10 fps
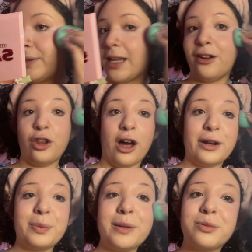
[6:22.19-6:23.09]
And a lot
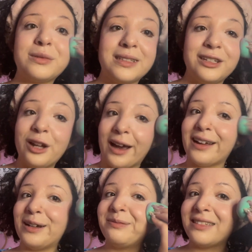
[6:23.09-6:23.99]
of people did not
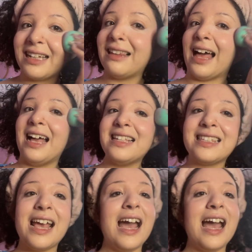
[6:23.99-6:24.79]
come to class.